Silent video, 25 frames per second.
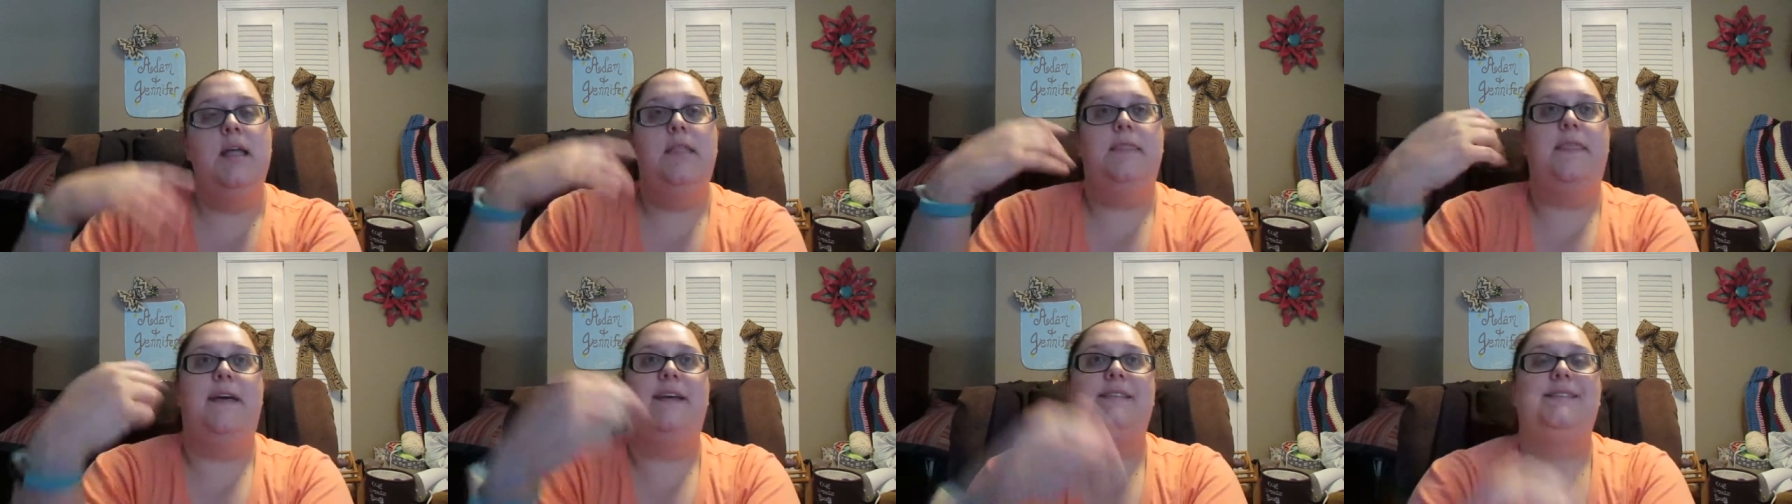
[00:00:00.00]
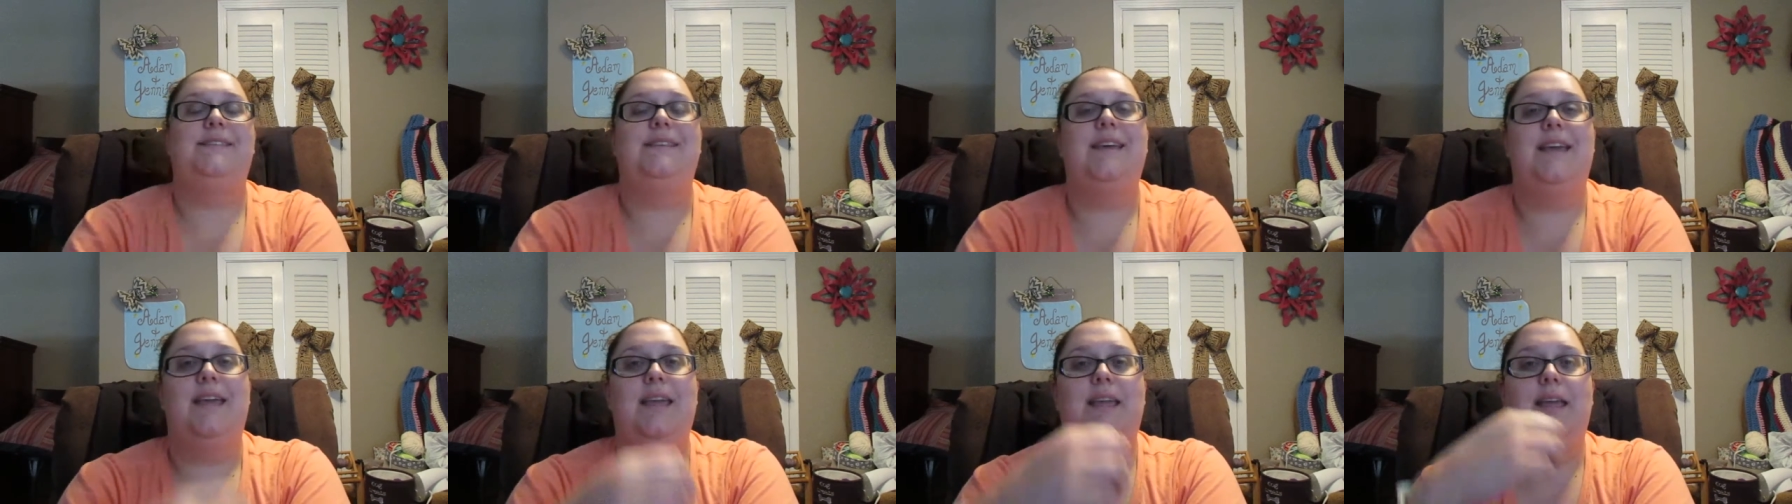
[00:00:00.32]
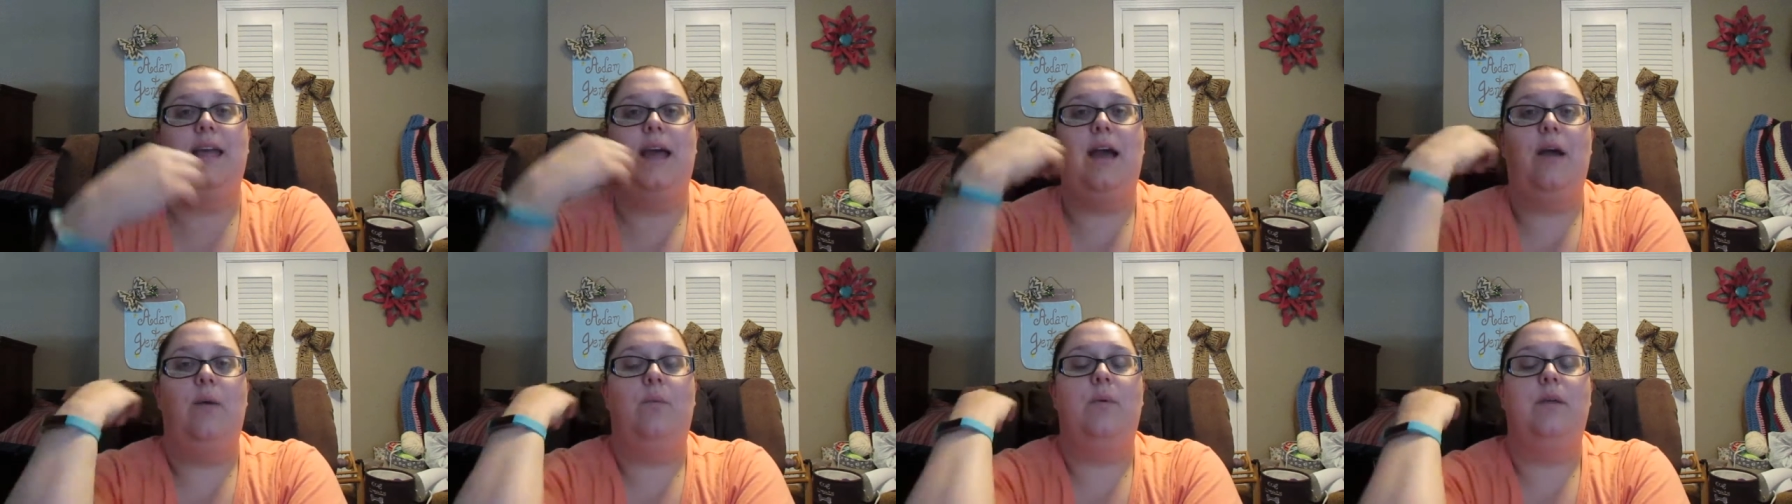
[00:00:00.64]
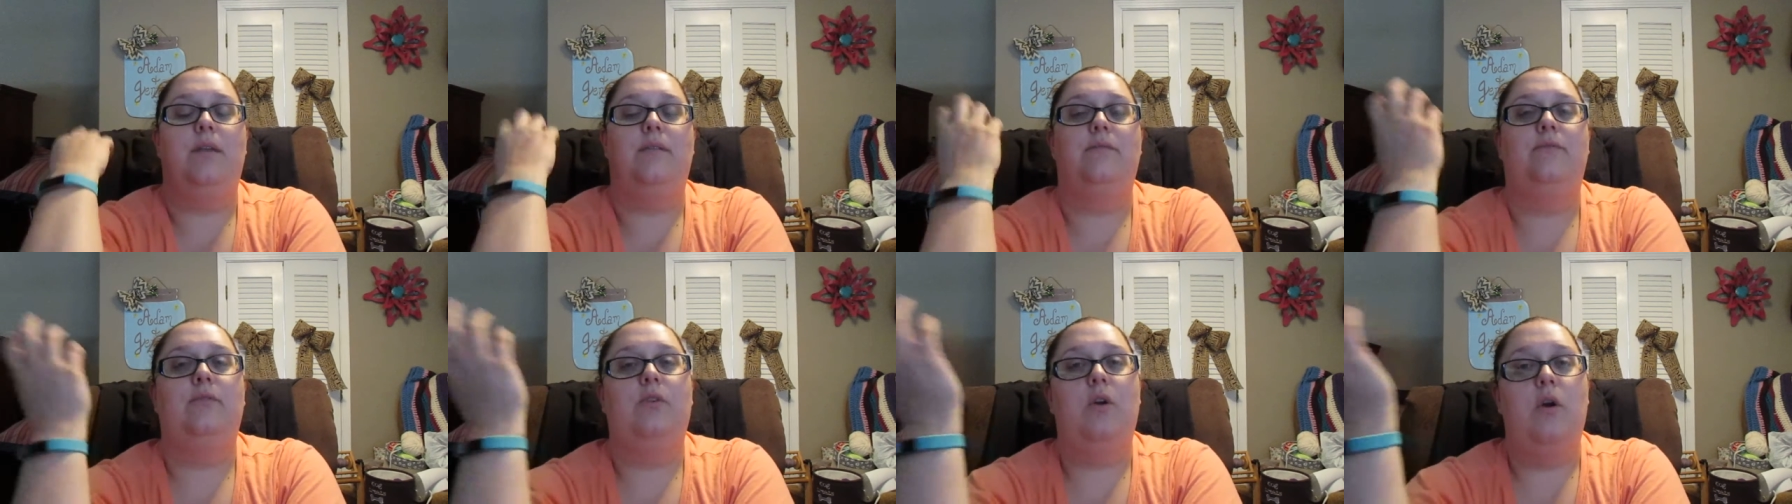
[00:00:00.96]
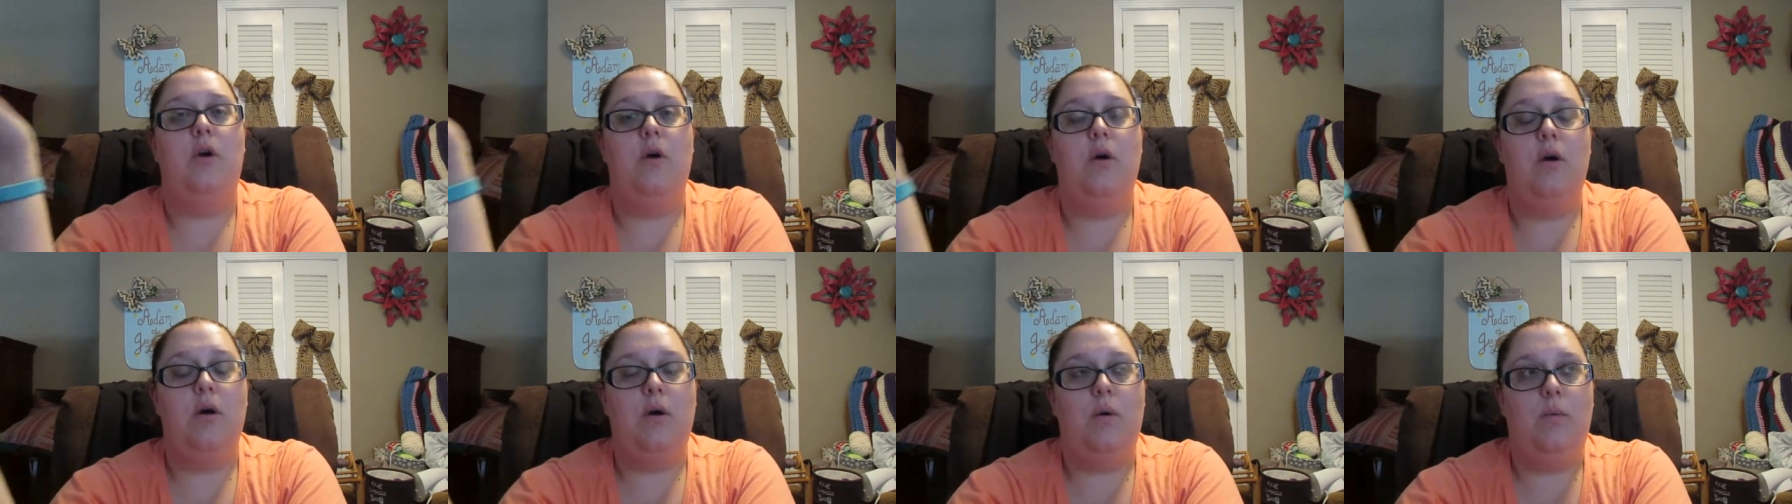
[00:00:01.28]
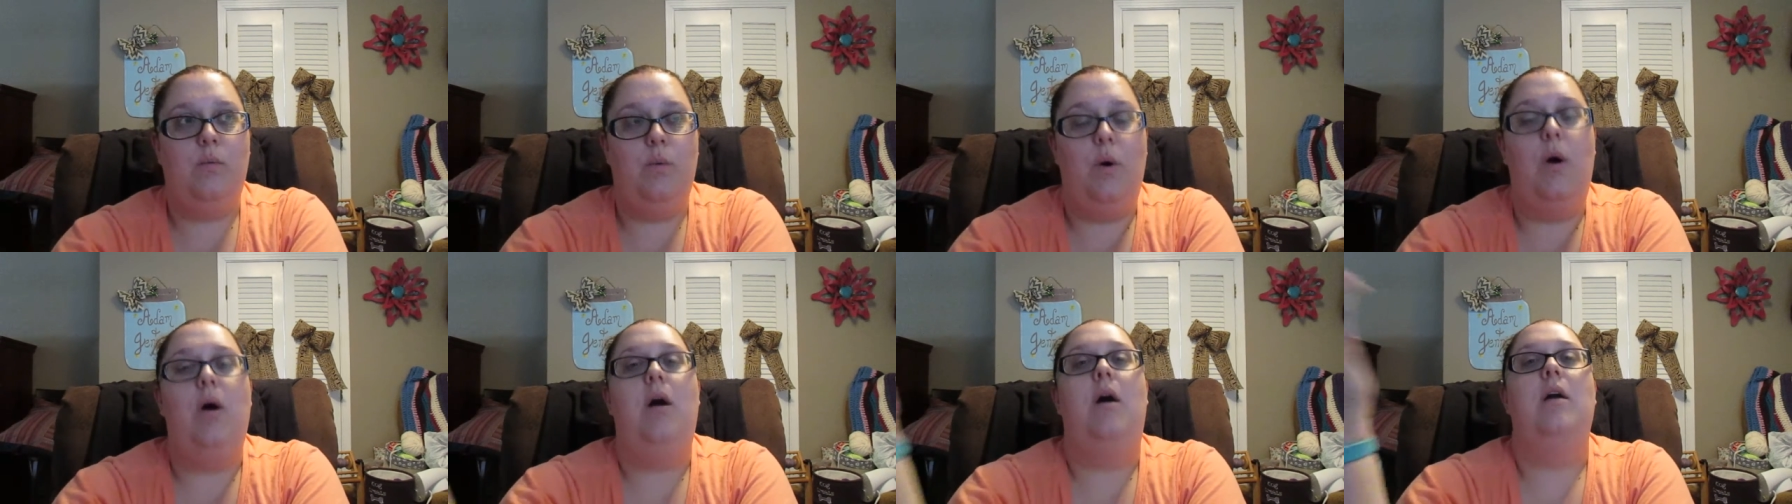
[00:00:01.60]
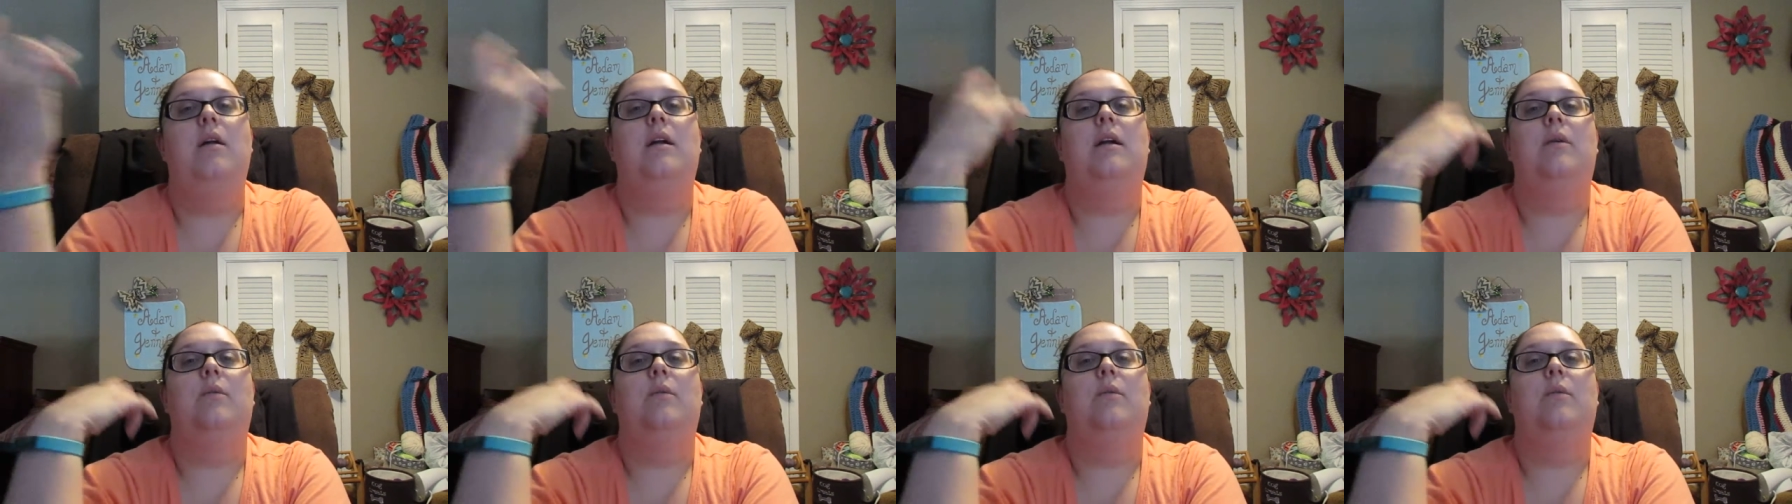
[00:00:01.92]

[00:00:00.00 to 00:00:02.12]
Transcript: That's like, I went for a walk.